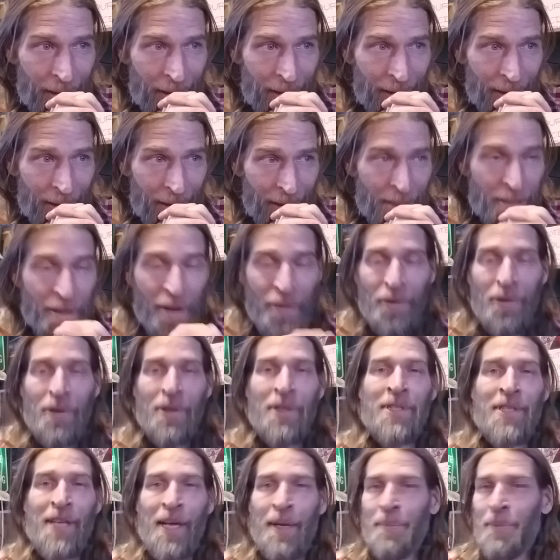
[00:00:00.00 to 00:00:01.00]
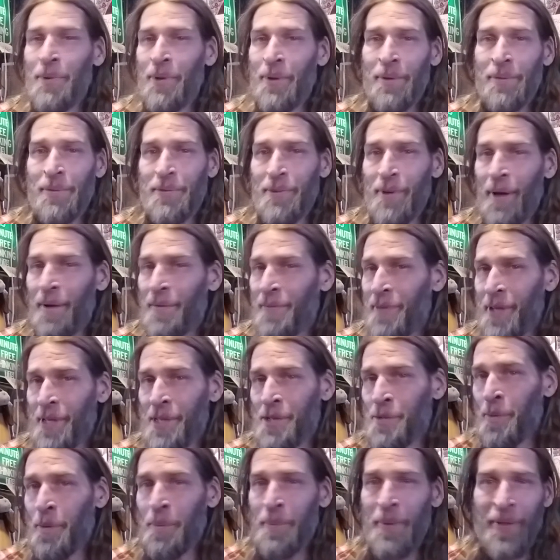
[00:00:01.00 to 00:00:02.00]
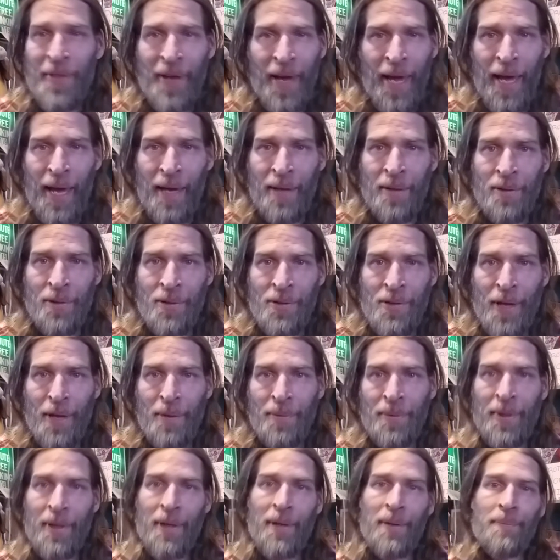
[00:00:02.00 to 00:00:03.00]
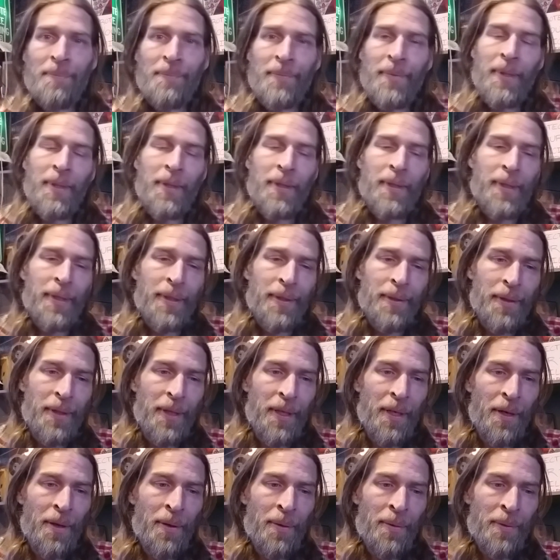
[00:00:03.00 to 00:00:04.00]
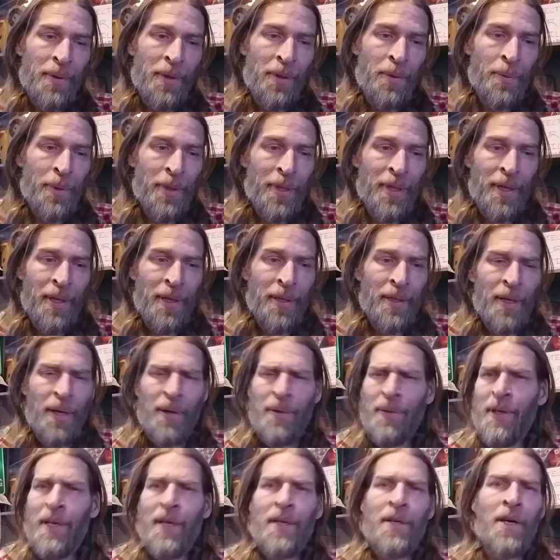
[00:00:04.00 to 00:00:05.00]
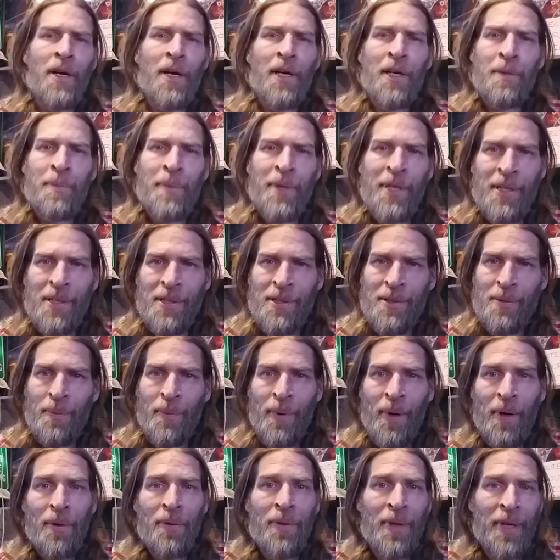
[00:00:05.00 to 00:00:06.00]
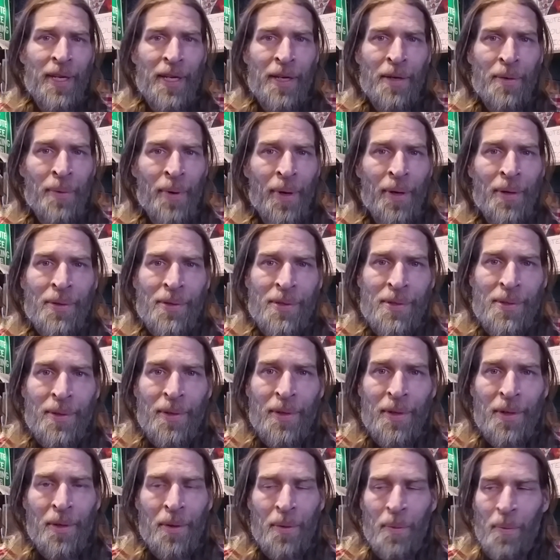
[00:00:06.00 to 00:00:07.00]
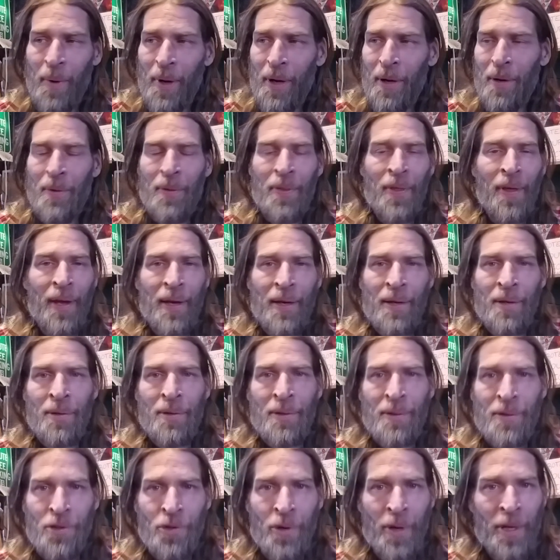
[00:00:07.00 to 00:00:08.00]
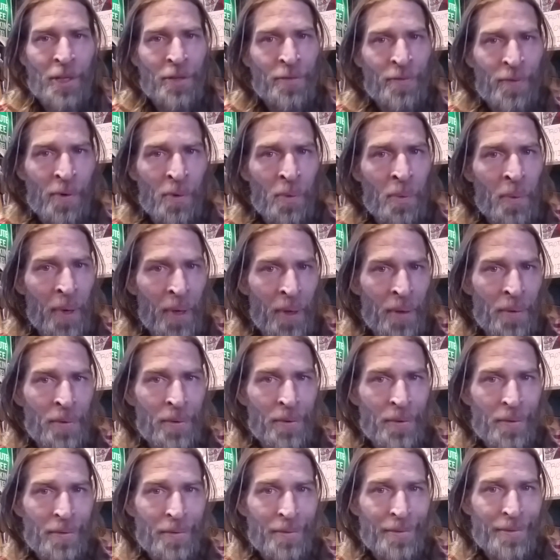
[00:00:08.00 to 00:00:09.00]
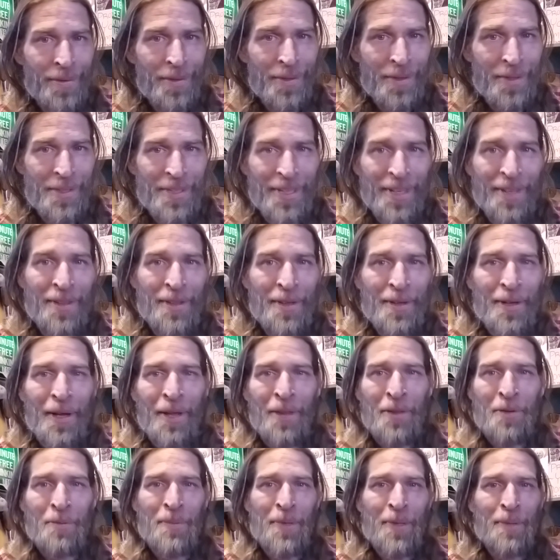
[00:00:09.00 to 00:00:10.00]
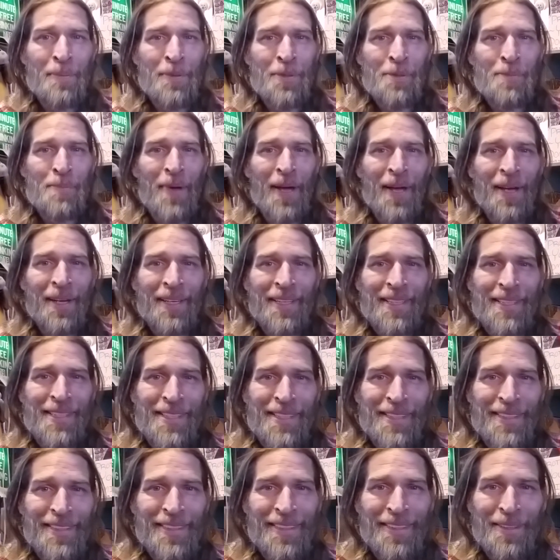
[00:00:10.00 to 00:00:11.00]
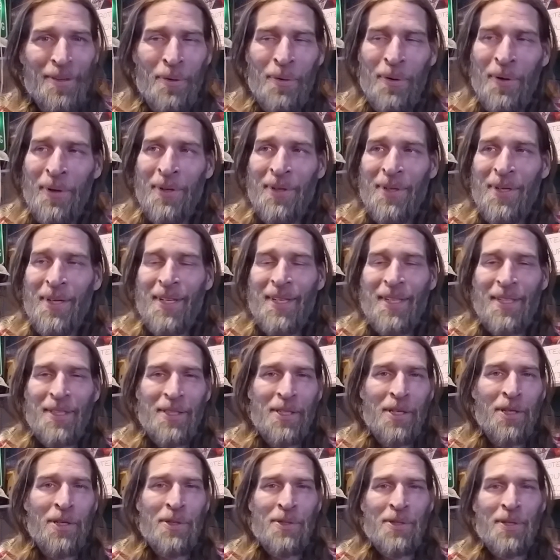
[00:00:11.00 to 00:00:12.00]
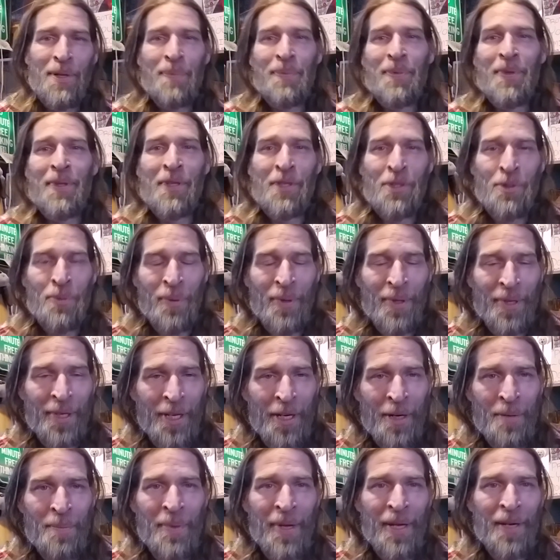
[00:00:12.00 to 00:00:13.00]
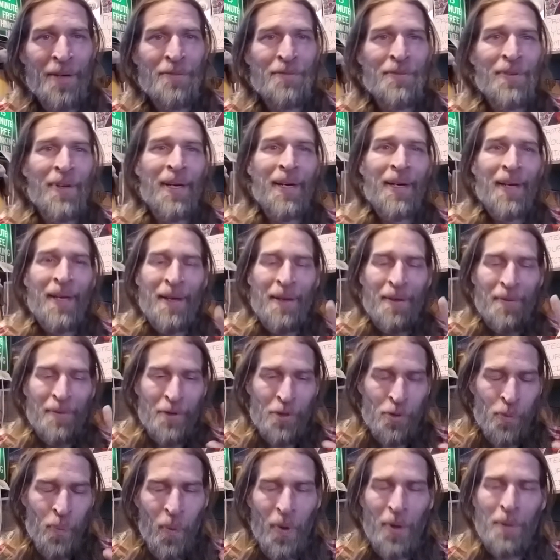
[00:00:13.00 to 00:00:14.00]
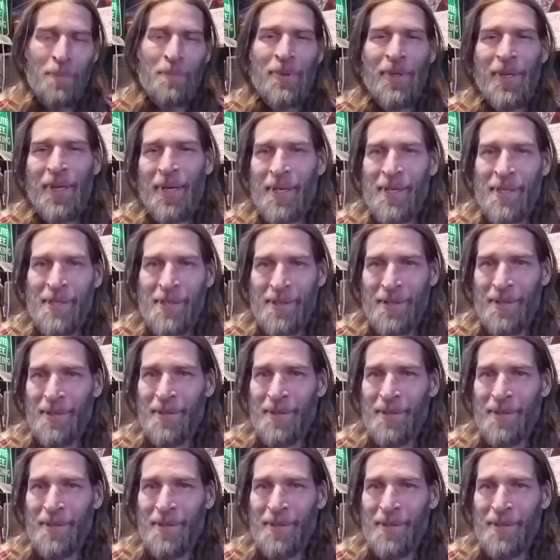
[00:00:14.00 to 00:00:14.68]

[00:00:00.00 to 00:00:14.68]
another example of this would be the hackers out there. You know, you would think, the anonymous, where are the heroes? Where are they to transfer wealth to other people's pockets or to do something that's really going to benefit? There's one place